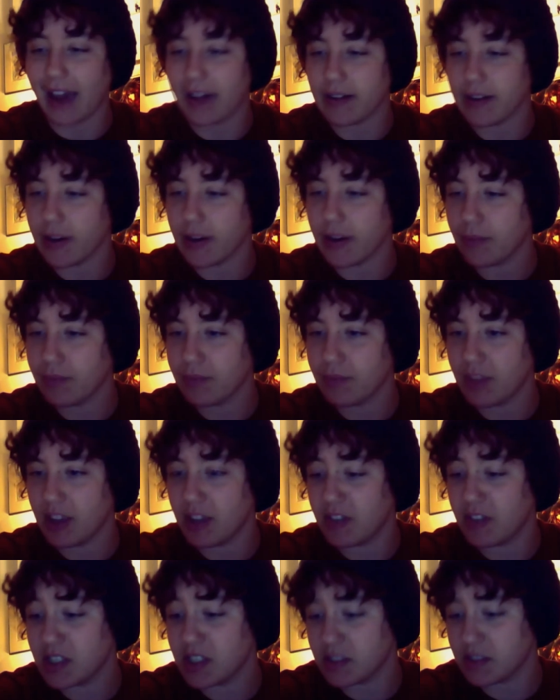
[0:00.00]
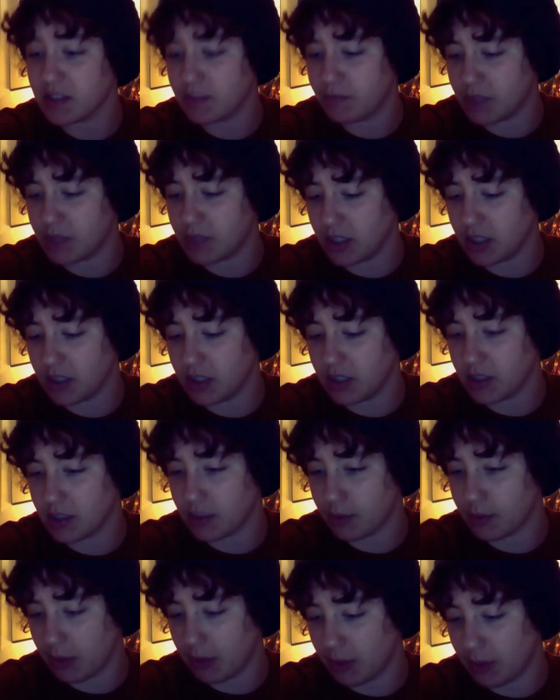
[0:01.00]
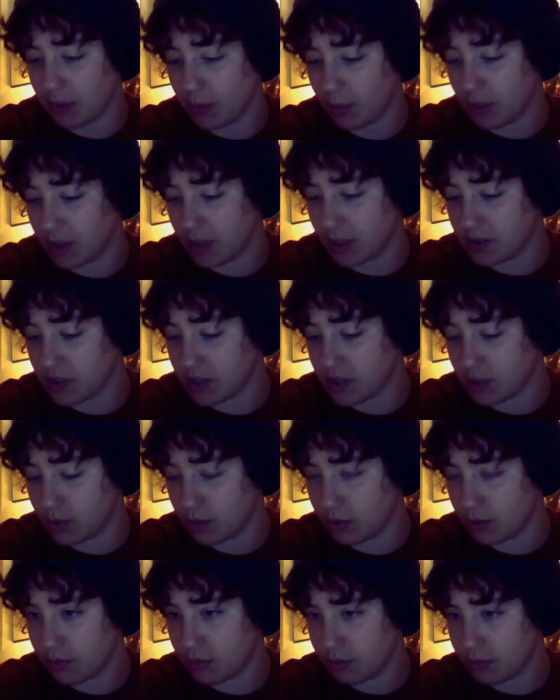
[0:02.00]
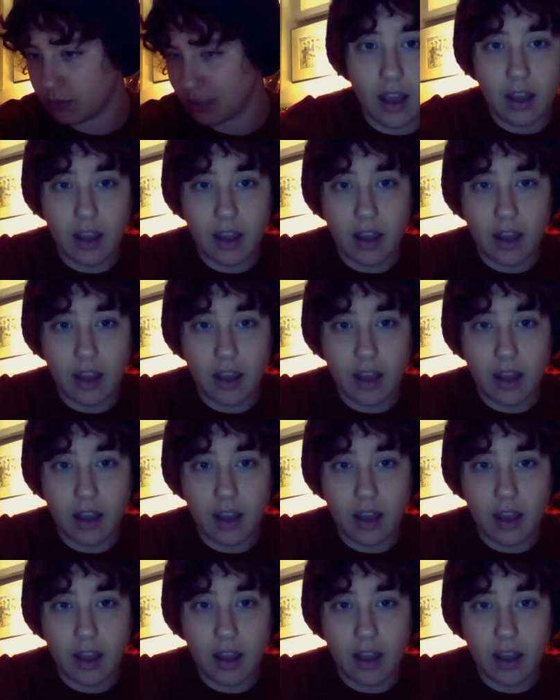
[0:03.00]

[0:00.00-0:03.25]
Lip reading: I don't know. If it's a series, I would maybe read the sequel.